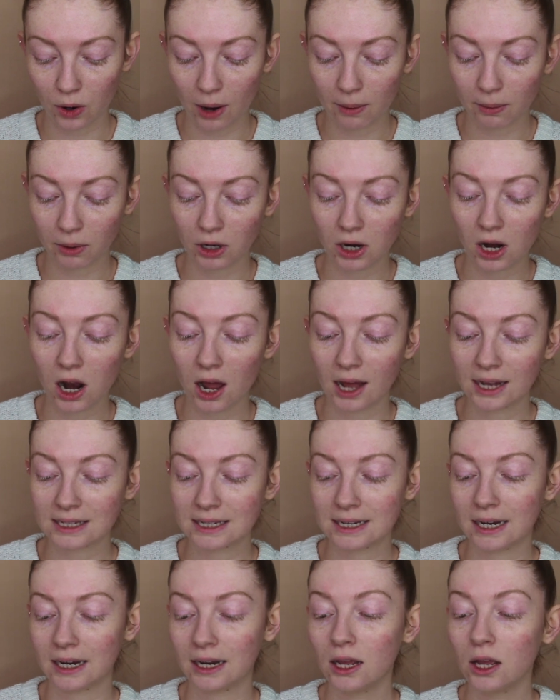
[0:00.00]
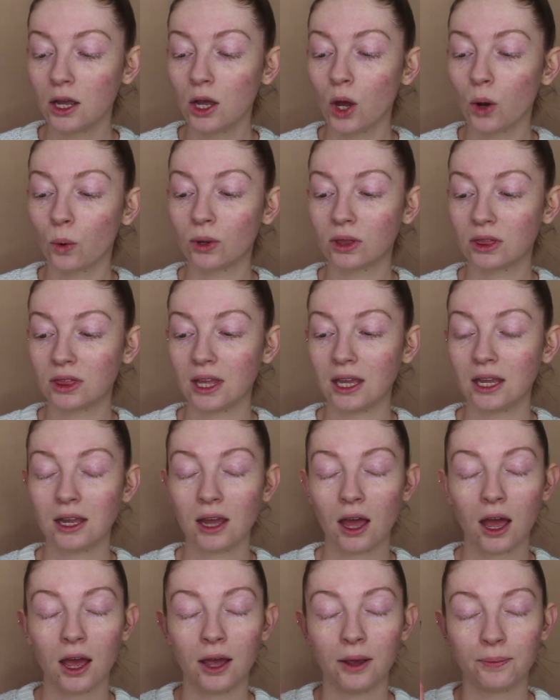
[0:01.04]
I'm going to lighten it with
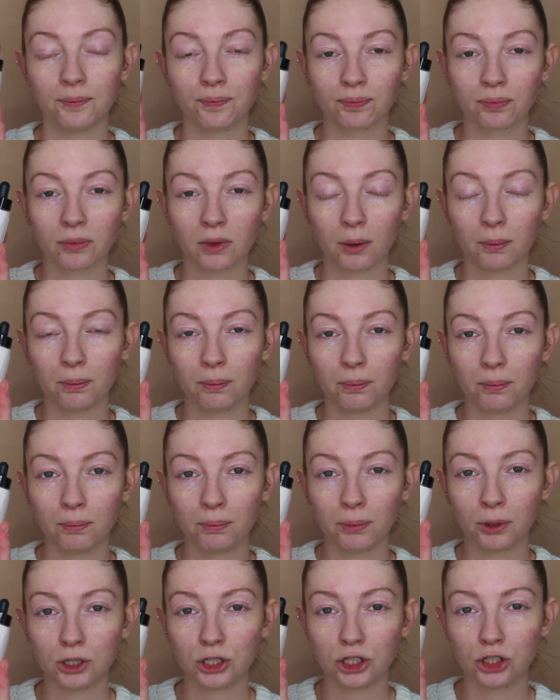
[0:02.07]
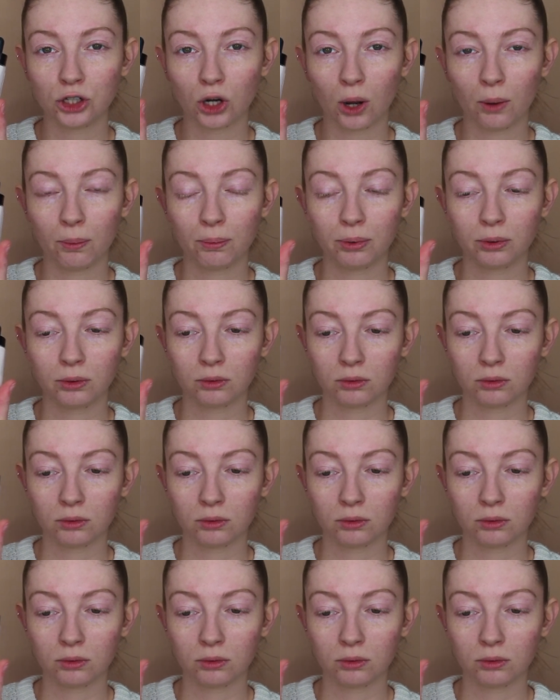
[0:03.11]
the Body Shop